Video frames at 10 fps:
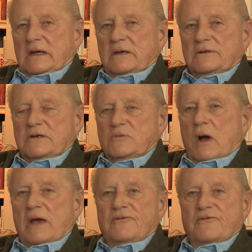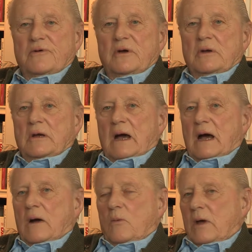because his wife
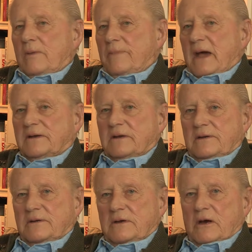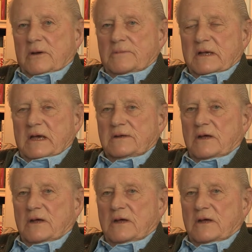uh, went back to Europe to get